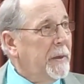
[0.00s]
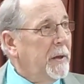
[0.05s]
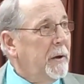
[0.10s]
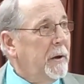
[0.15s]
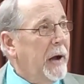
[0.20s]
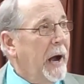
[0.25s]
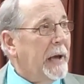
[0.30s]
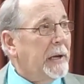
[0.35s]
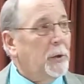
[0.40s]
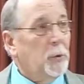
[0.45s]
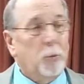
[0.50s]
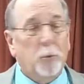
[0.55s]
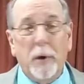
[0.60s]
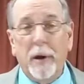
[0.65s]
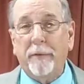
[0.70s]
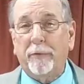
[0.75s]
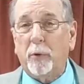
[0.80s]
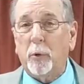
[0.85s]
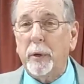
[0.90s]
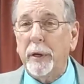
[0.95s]
you got a
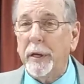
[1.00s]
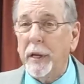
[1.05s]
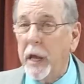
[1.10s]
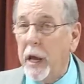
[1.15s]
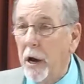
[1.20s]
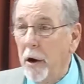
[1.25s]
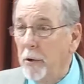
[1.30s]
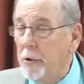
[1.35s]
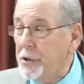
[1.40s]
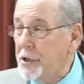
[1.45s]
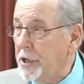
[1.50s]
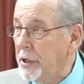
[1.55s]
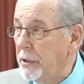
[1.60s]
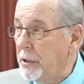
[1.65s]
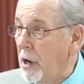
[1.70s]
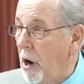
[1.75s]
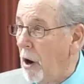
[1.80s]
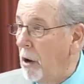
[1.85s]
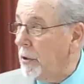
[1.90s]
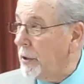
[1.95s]
river in the ocean
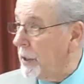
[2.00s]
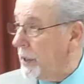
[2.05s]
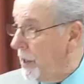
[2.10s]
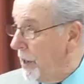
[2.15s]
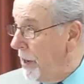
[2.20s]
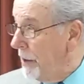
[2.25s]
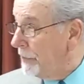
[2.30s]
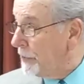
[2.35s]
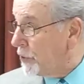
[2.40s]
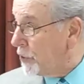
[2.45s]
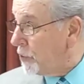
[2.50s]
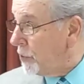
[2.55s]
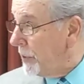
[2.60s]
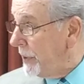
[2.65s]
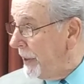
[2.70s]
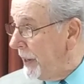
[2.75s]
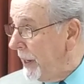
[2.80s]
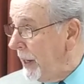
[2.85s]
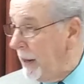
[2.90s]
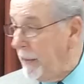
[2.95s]
called the Gulf
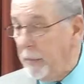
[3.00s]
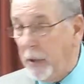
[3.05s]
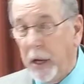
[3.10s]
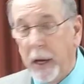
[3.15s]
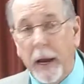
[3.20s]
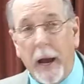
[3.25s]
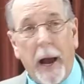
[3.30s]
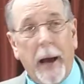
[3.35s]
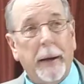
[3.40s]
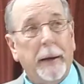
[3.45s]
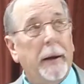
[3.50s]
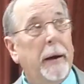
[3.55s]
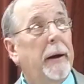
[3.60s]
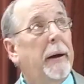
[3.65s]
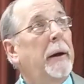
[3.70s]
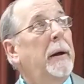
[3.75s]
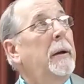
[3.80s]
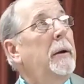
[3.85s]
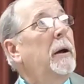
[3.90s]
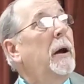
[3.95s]
Stream, you got
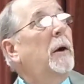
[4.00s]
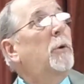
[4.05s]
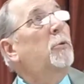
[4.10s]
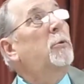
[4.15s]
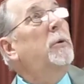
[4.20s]
a a